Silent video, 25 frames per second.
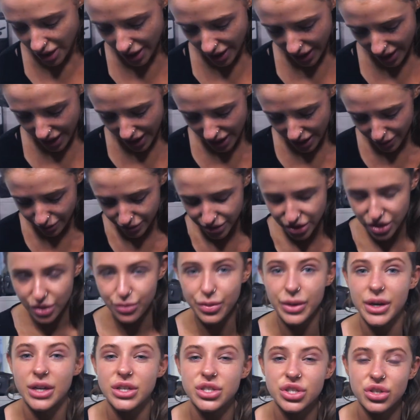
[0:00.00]

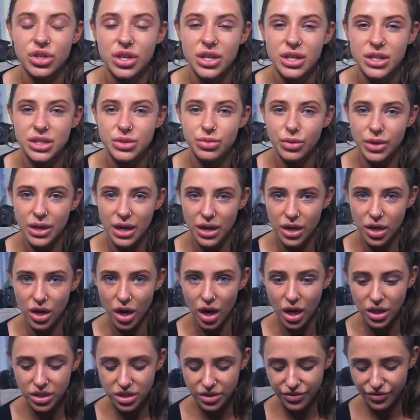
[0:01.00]
But I'll show you what I've
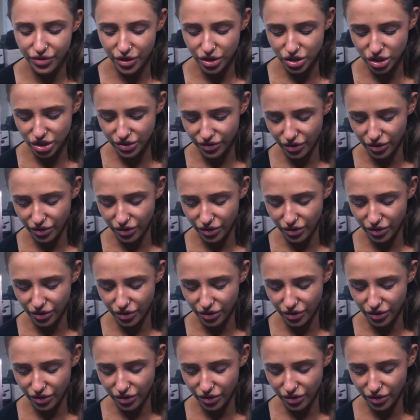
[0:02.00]
got first